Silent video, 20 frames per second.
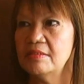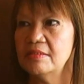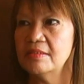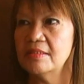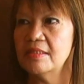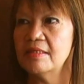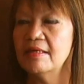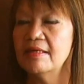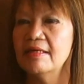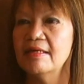
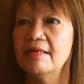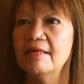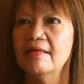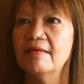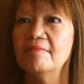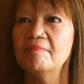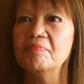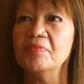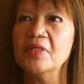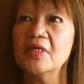
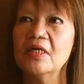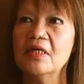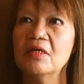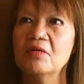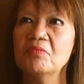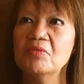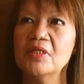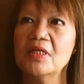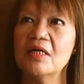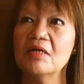
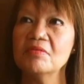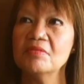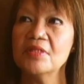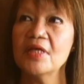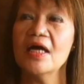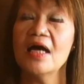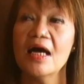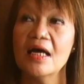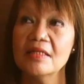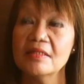Okay, without
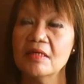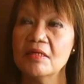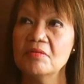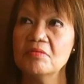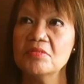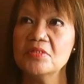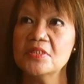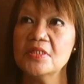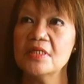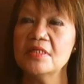that, I
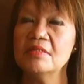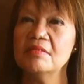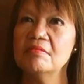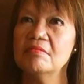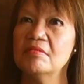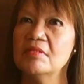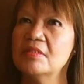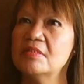would say